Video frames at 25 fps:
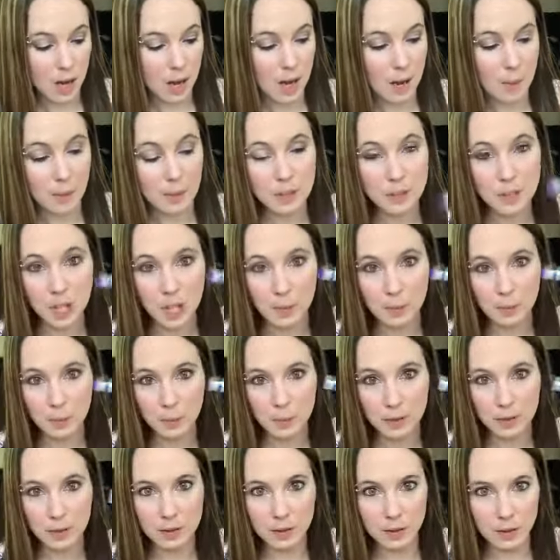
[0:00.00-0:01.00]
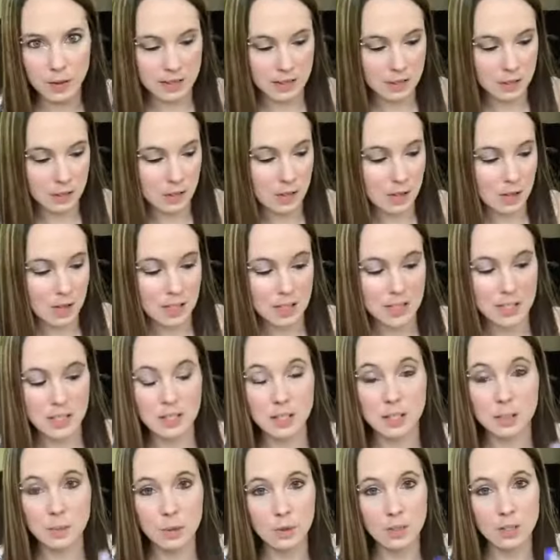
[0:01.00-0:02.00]
I'm going to top it with Glossy Gloss.
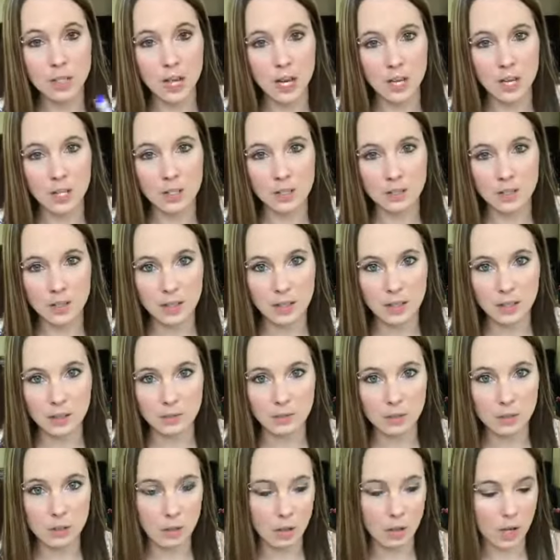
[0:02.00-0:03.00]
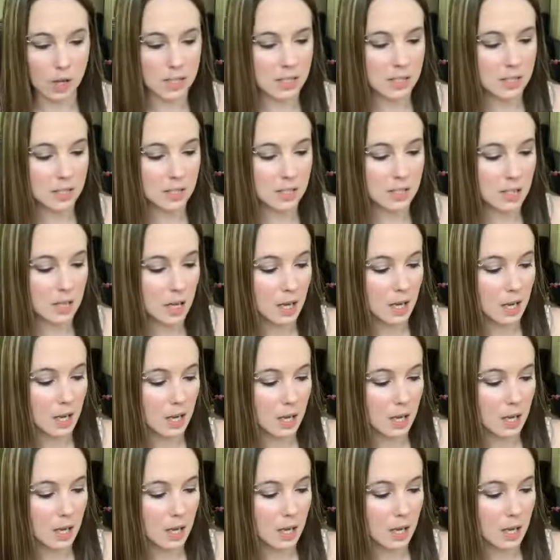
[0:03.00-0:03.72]
It's the most hydrating of the glosses.